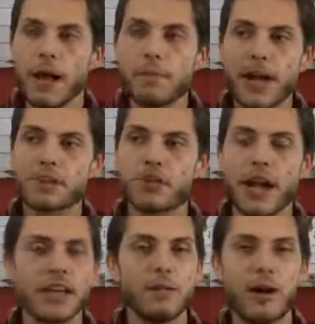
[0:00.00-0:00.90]
I'm not
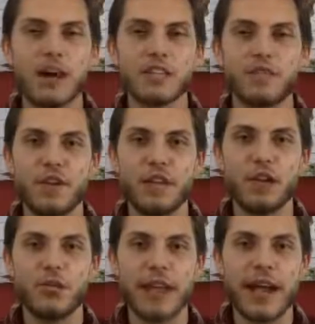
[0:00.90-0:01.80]
trying to bog this
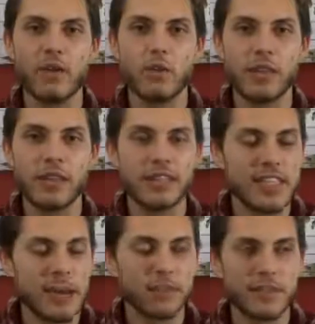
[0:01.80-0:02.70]
video down with
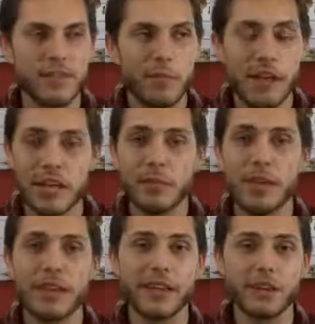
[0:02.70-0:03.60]
examples of the media
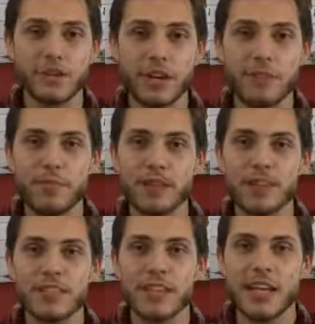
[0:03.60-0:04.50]
being extreme
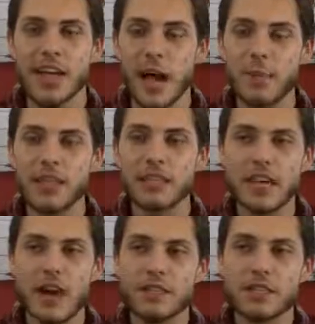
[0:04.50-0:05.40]
because, I mean, that's
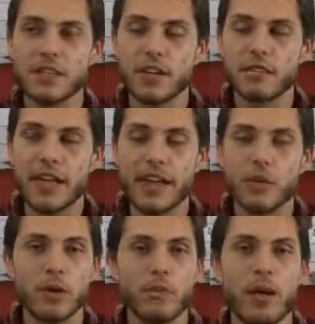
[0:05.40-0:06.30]
obvious enough to
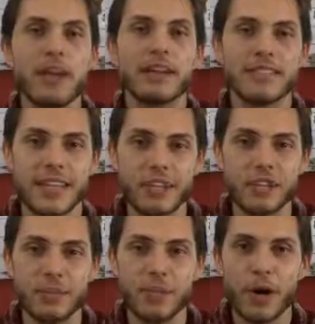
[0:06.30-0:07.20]
anyone paying attention.